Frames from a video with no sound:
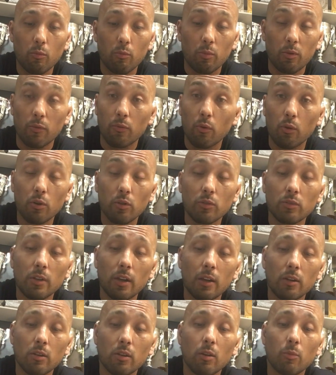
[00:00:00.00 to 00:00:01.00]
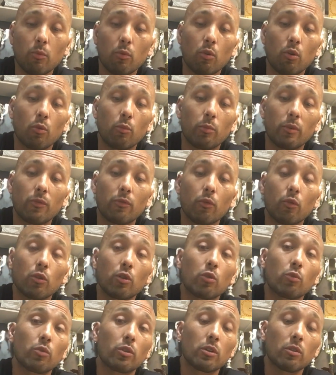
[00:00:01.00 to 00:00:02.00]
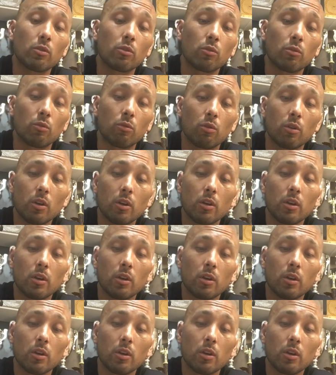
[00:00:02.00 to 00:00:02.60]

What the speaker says: before you signed up or before you renew.